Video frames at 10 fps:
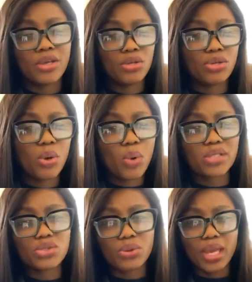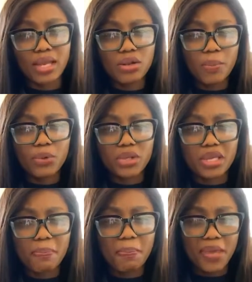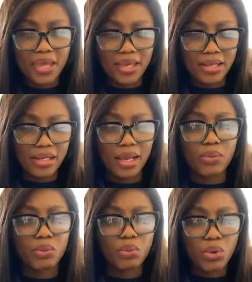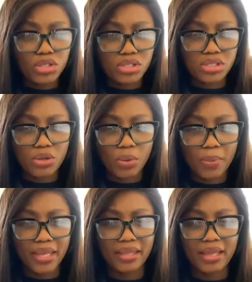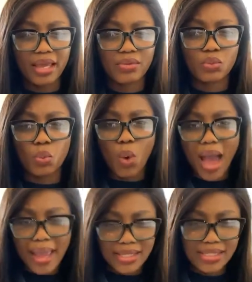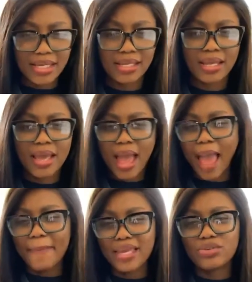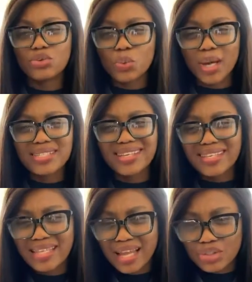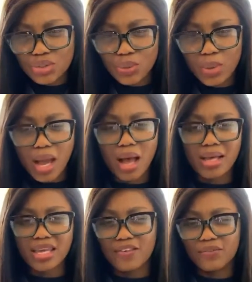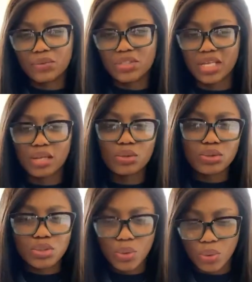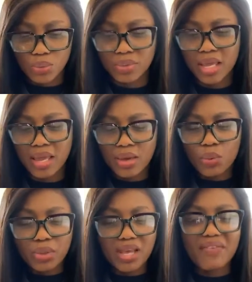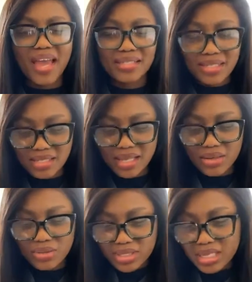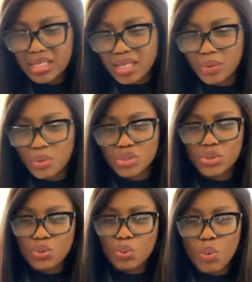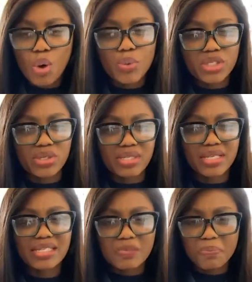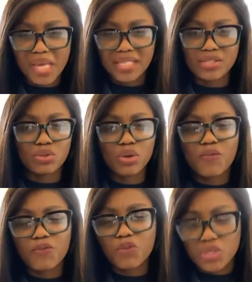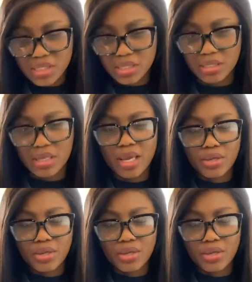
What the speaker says: You don't want to end up looking pale and washed up and white. And I mean, you want a natural, even yellow tone, whatever it is that your skin can wash. So you work with your skin's pace. You don't force it.